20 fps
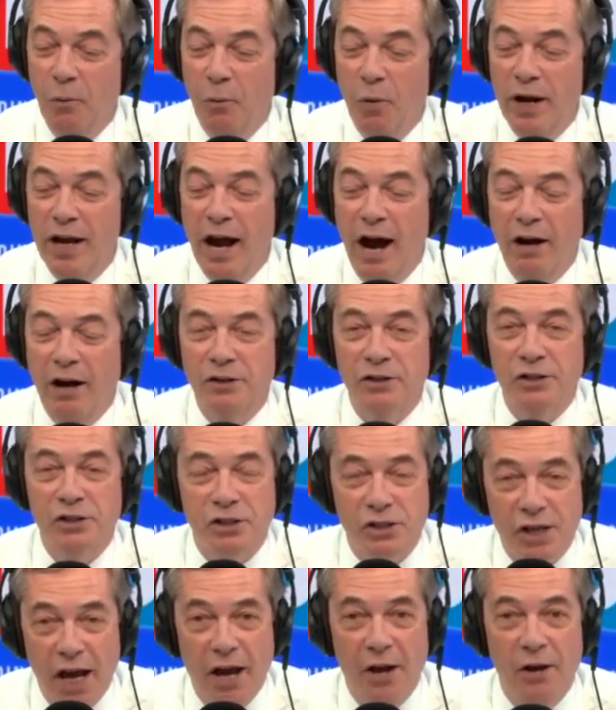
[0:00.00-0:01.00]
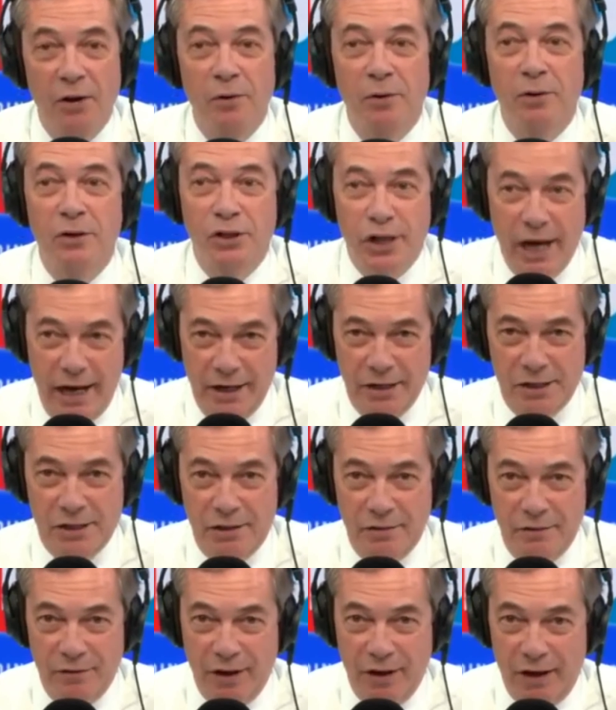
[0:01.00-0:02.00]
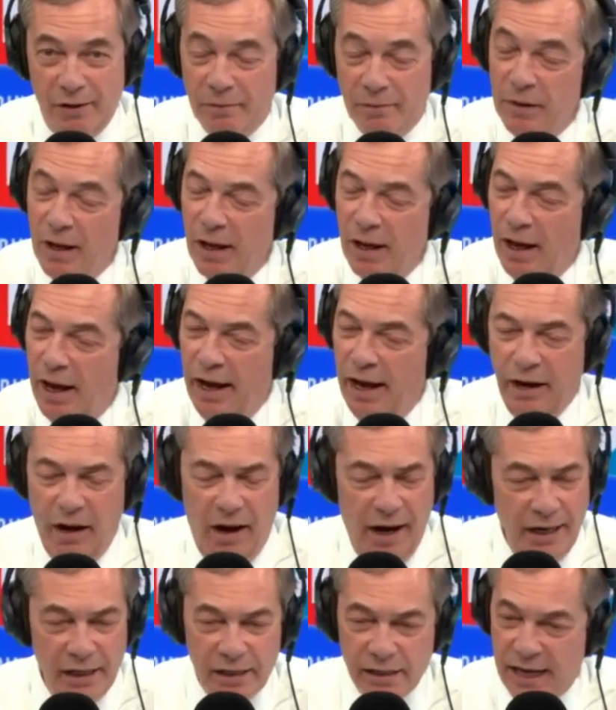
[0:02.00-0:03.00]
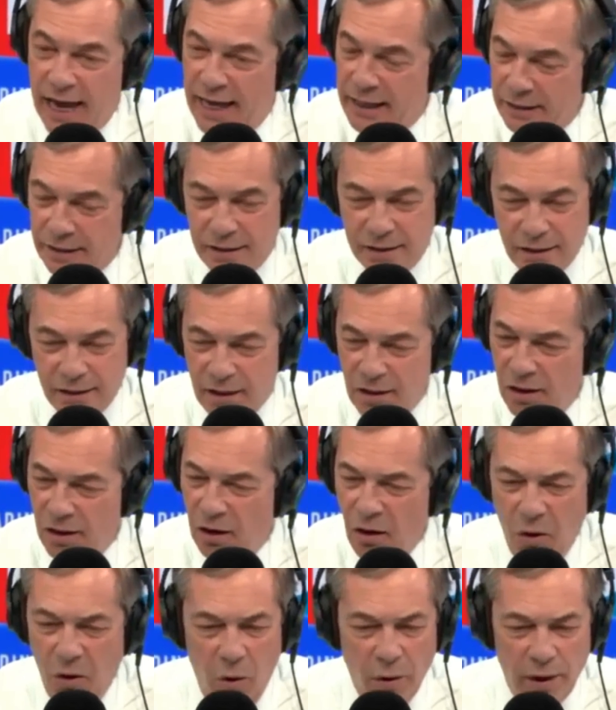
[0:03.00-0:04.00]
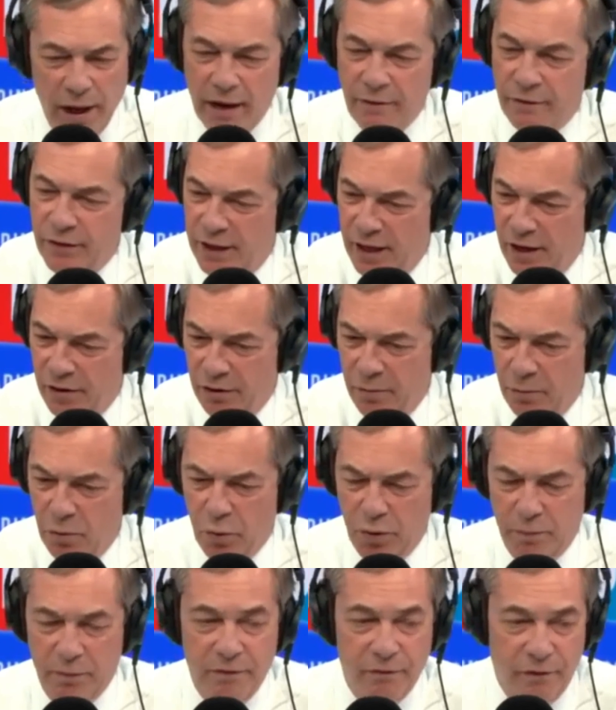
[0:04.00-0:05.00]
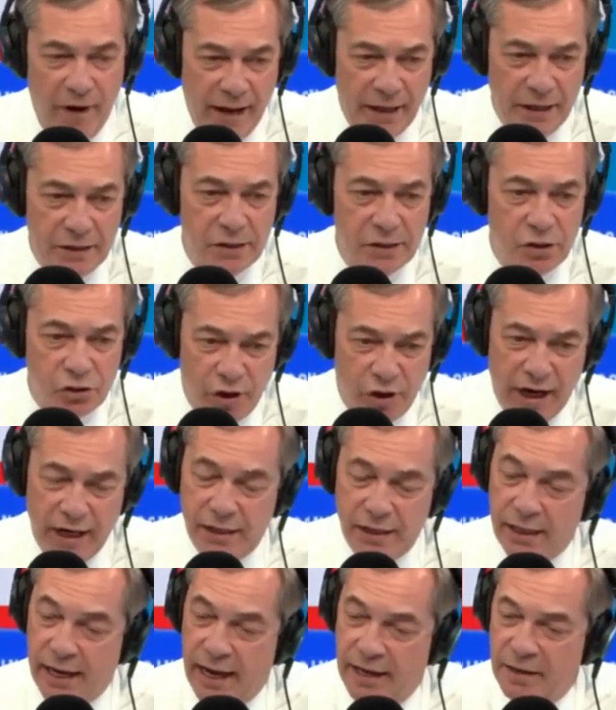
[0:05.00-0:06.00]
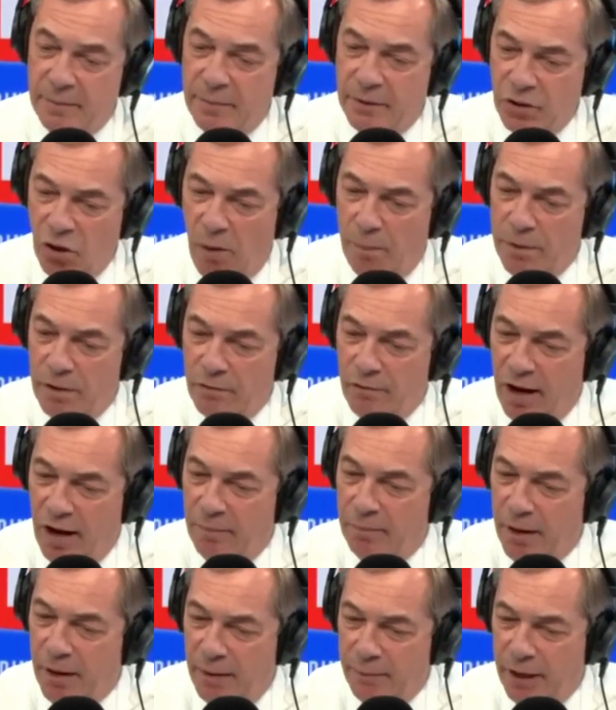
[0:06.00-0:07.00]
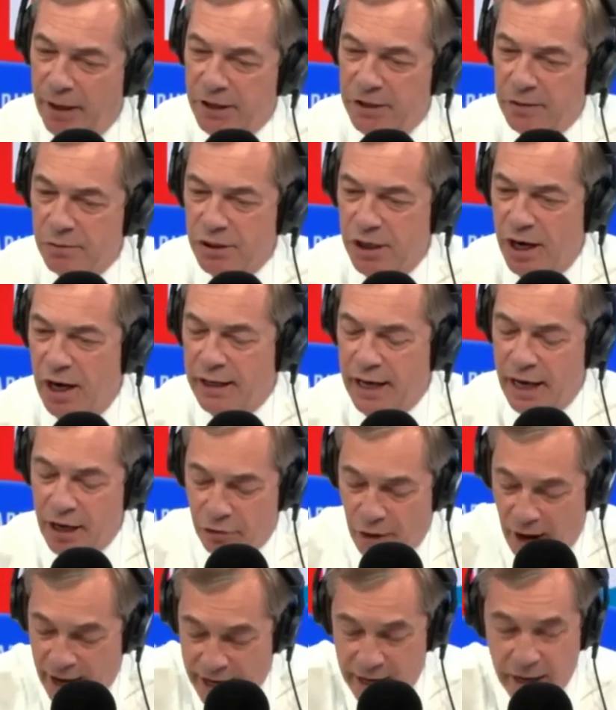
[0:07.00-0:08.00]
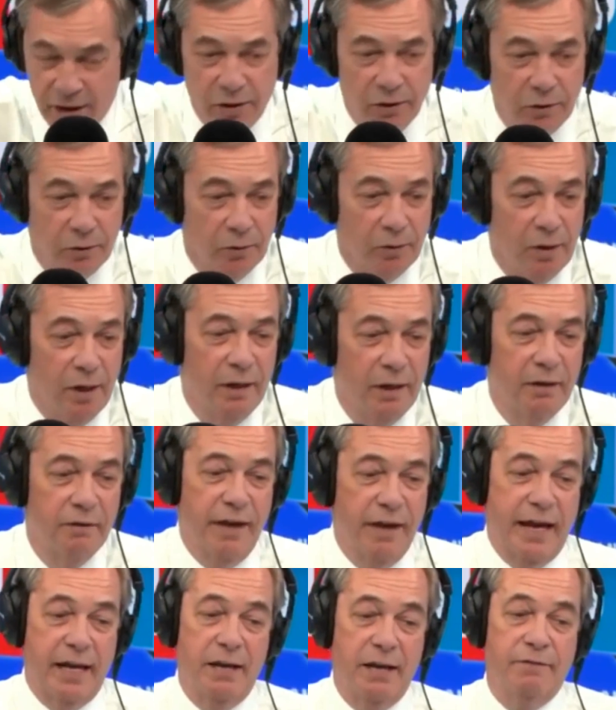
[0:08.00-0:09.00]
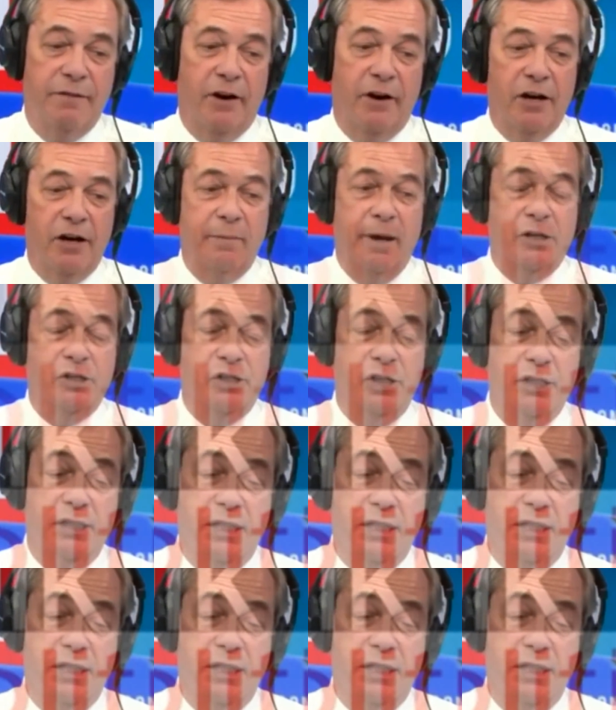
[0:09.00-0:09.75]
we are so jealous of you. And I sense... all over Europe. We want to be friends and trade together, but not be run by Brussels. Jyrki, great call. Thank you very much